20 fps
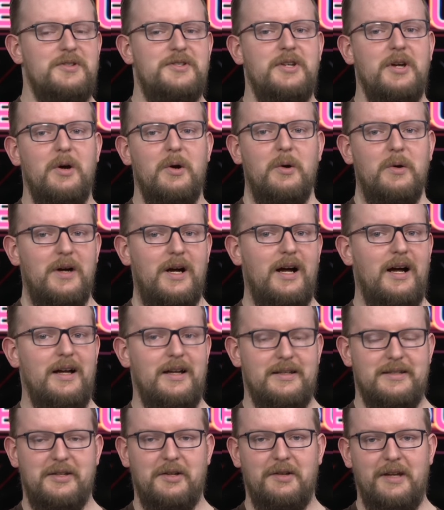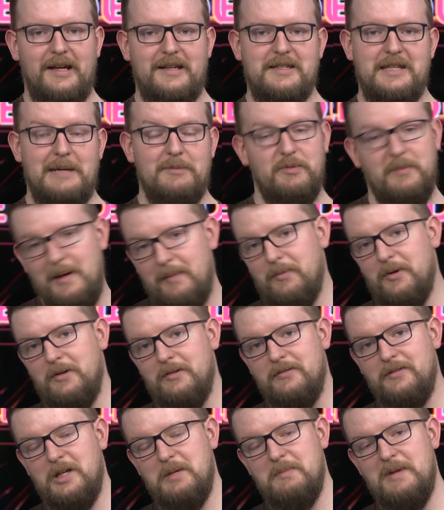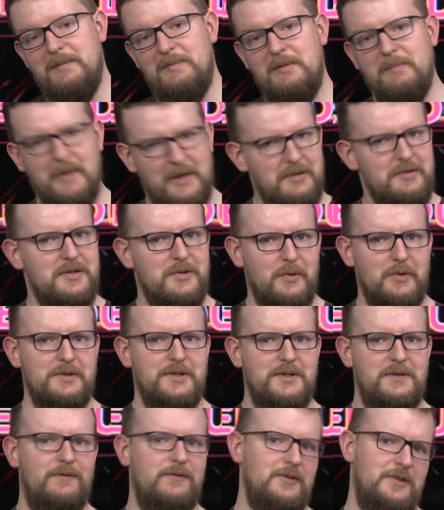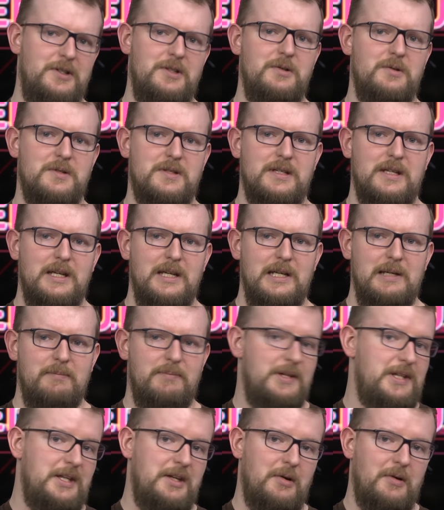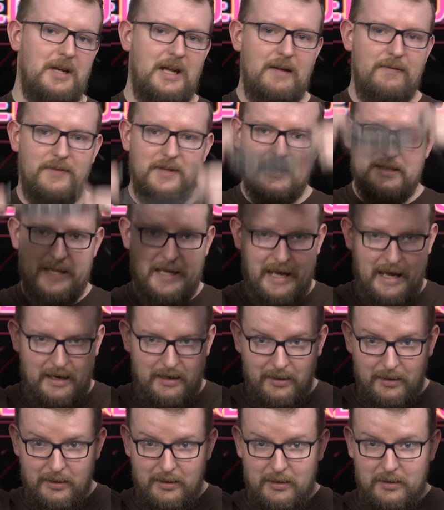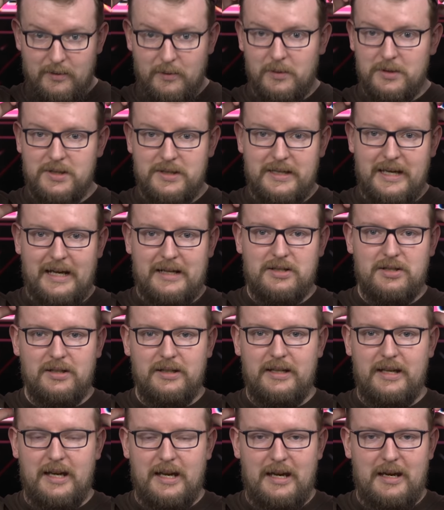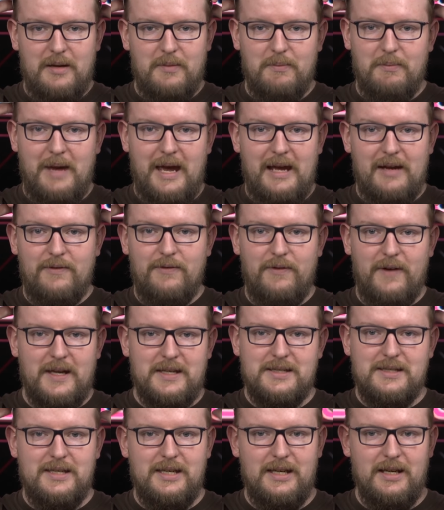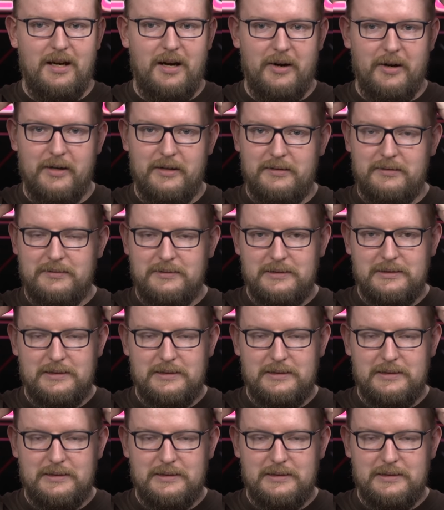So uh, until next time, remember, there may be better sources for news, but they don't have this hat, which is actually a MagFest tiara,